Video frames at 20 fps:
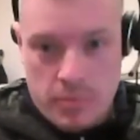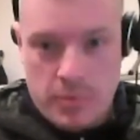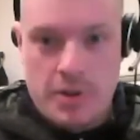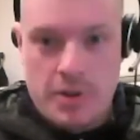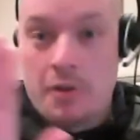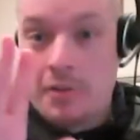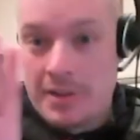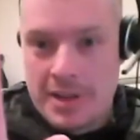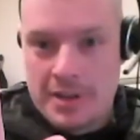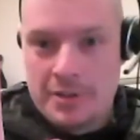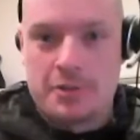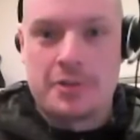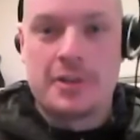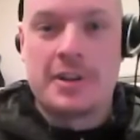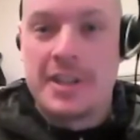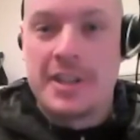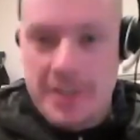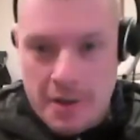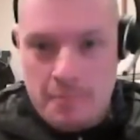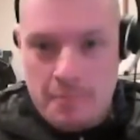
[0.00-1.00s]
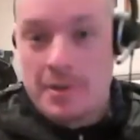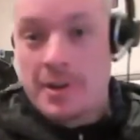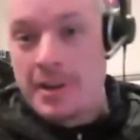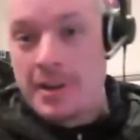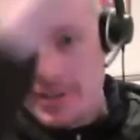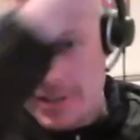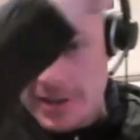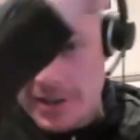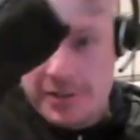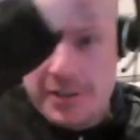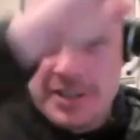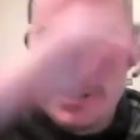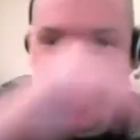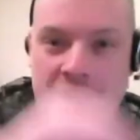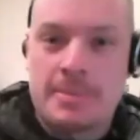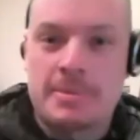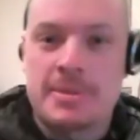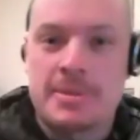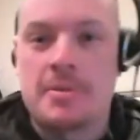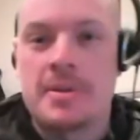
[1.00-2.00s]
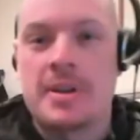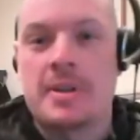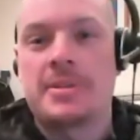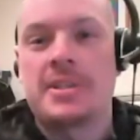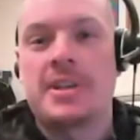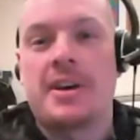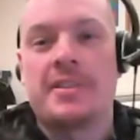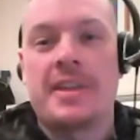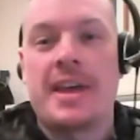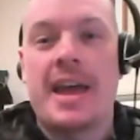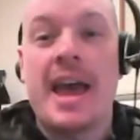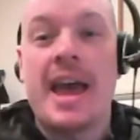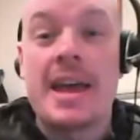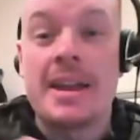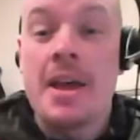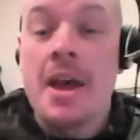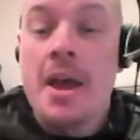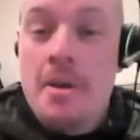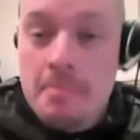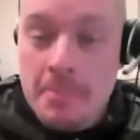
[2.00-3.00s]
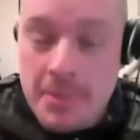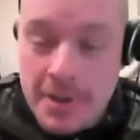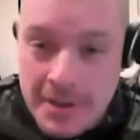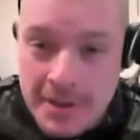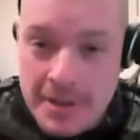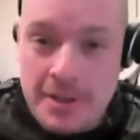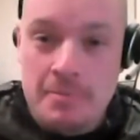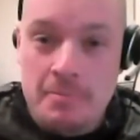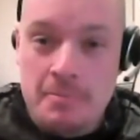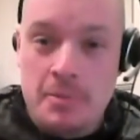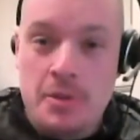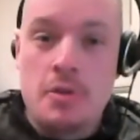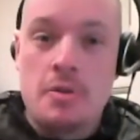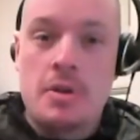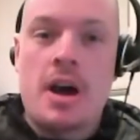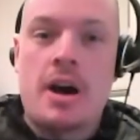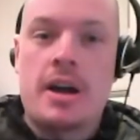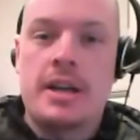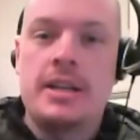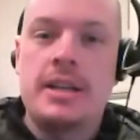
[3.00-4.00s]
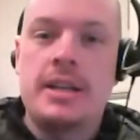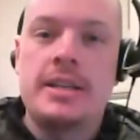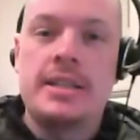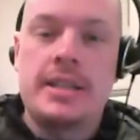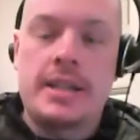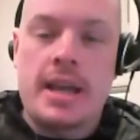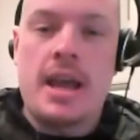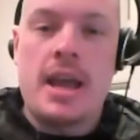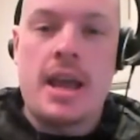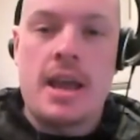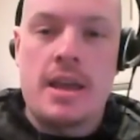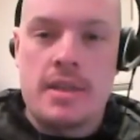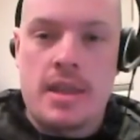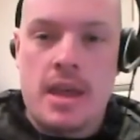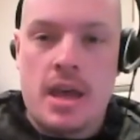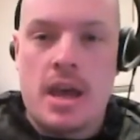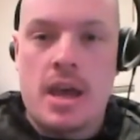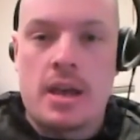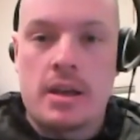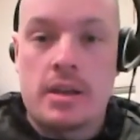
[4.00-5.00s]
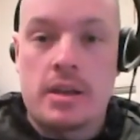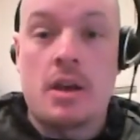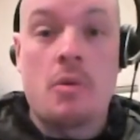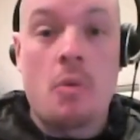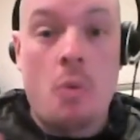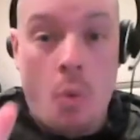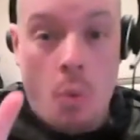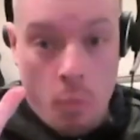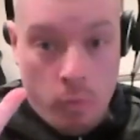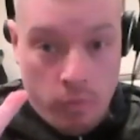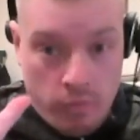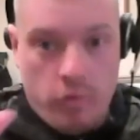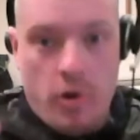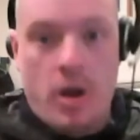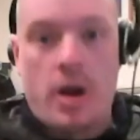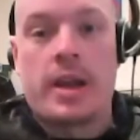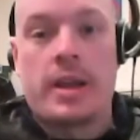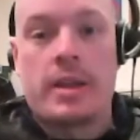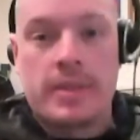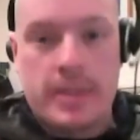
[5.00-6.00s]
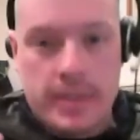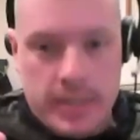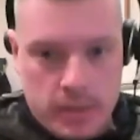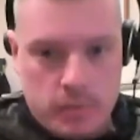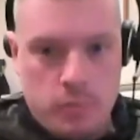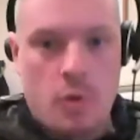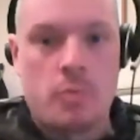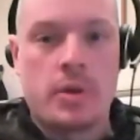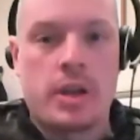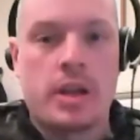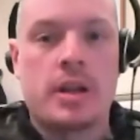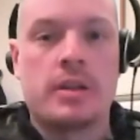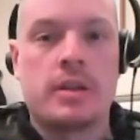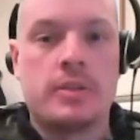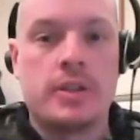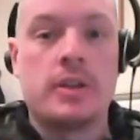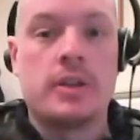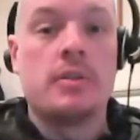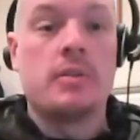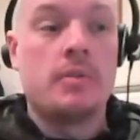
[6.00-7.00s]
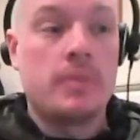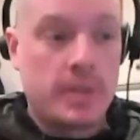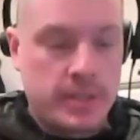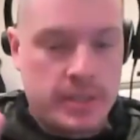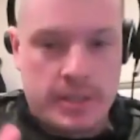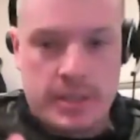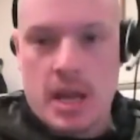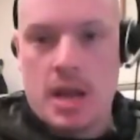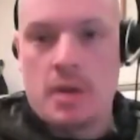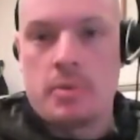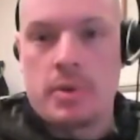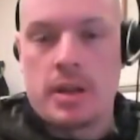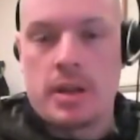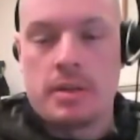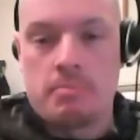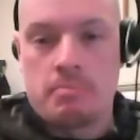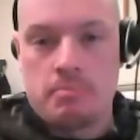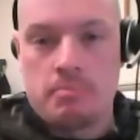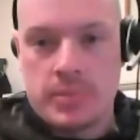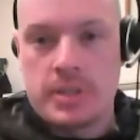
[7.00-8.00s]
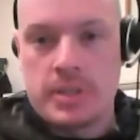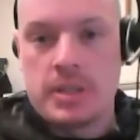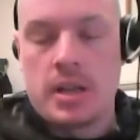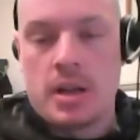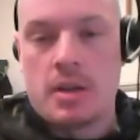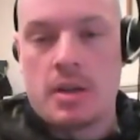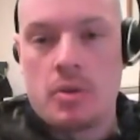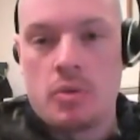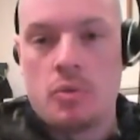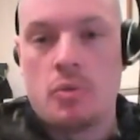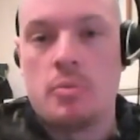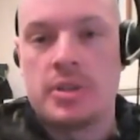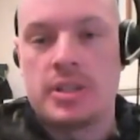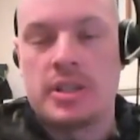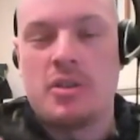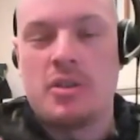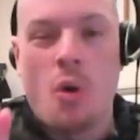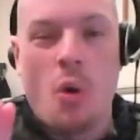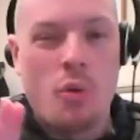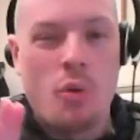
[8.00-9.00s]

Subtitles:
don't want to slap someone upside the head, but you kind of need to get in there and go, right, this is what we're going to do. This is how we're going to, you know, an almost